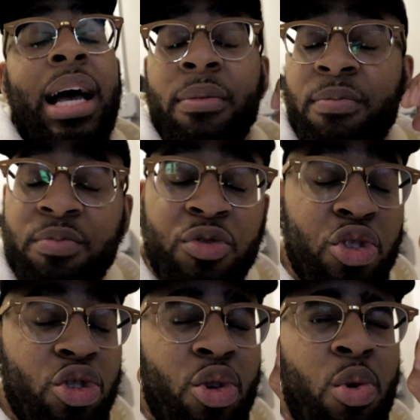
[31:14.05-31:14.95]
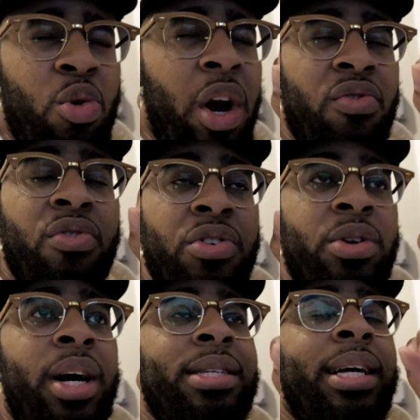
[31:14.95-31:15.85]
I'm so grateful for
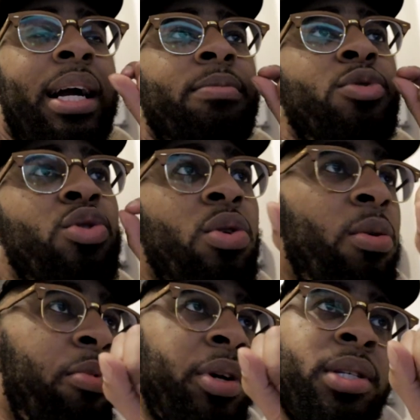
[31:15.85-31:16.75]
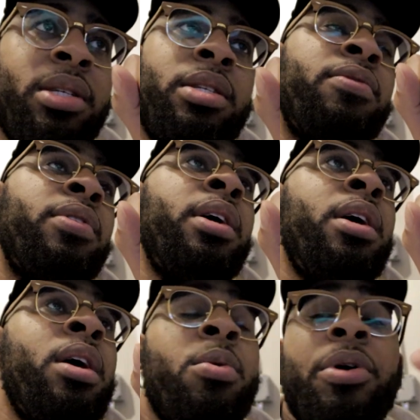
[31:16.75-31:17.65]
you guys. Like, I'm so appreciative.
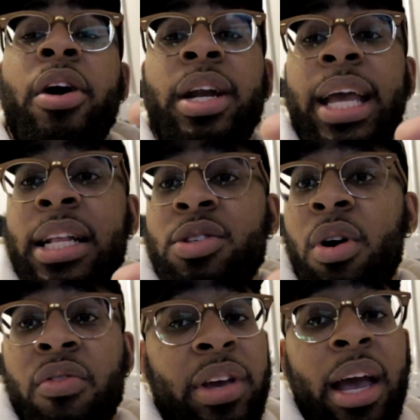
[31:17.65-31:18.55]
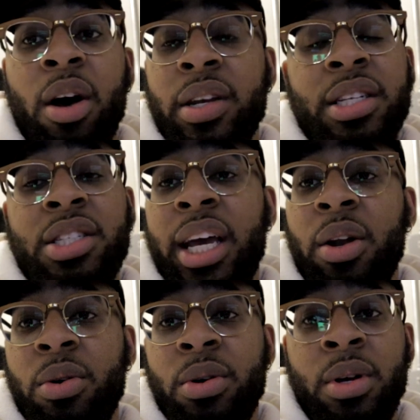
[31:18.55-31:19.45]
we already at 12K on this
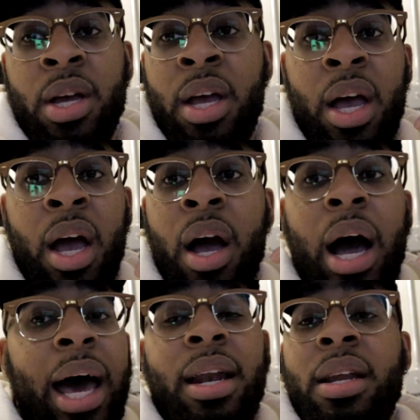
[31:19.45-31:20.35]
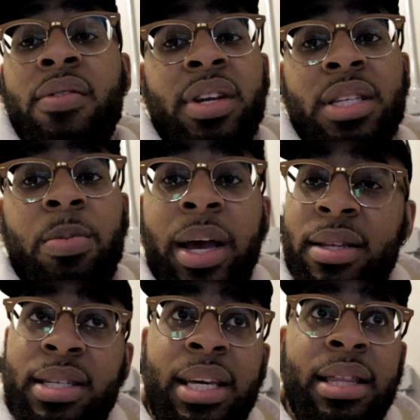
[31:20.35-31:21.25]
channel. I didn't even
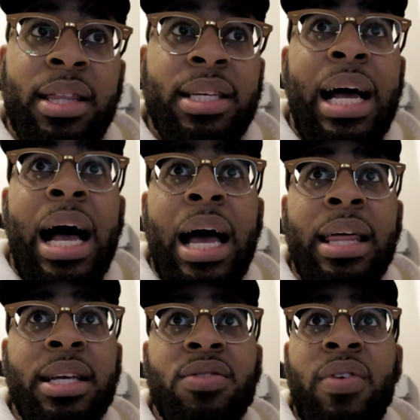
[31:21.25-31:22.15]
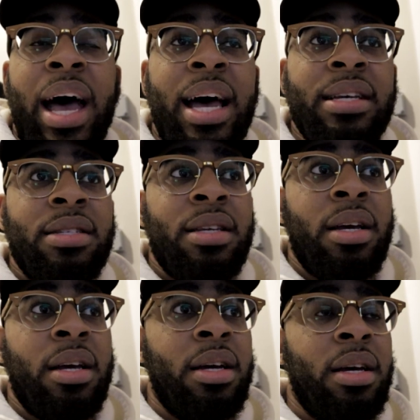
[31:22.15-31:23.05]
expect to get this high this fast,
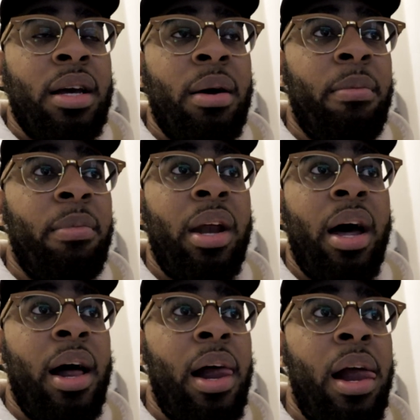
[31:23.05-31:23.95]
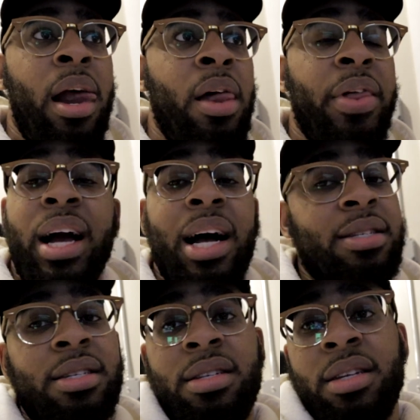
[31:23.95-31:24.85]
but uh, the
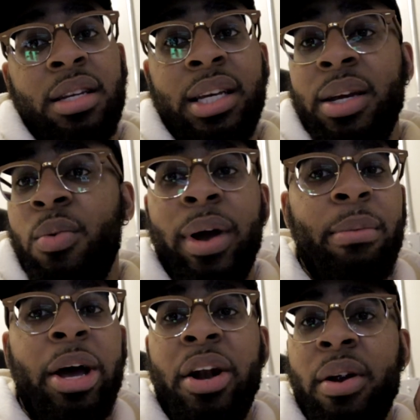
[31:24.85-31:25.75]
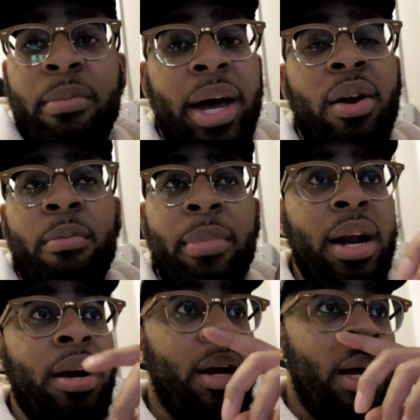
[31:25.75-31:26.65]
content's just gonna get way better and better and
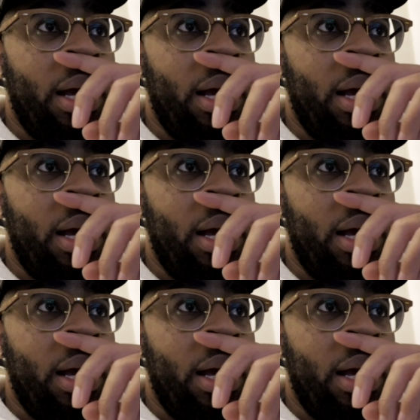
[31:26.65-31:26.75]
better.